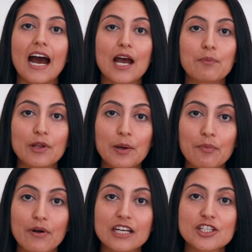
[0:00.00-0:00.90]
high blood
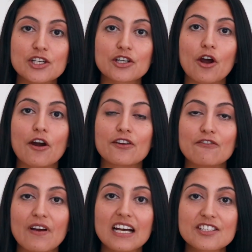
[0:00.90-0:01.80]
pressure,
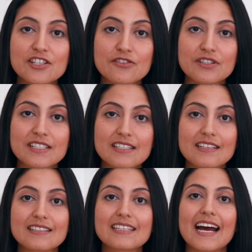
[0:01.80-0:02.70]
cardiovascular
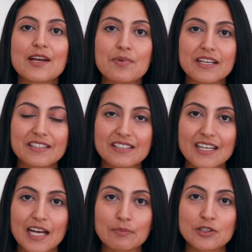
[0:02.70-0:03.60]
disease, diabetes
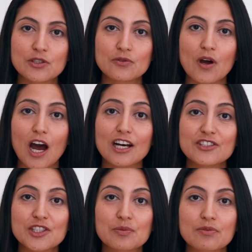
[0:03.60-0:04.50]
type 2,
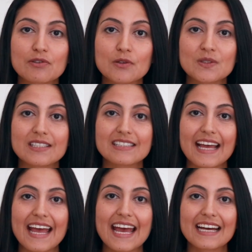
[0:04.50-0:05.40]

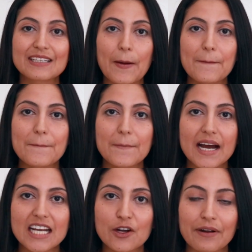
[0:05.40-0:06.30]
osteoporosis, and
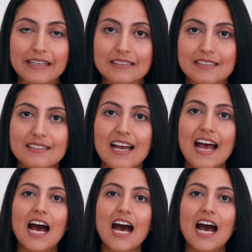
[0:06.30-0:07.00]
migraines.